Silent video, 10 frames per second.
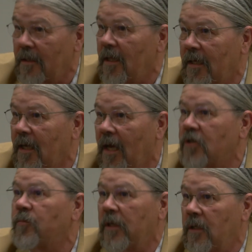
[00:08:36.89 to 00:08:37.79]
to that
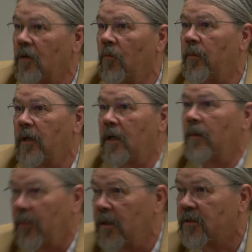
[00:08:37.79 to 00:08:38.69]
cache pit and opened it
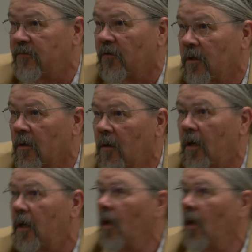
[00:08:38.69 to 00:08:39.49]
up, and it's full of corn.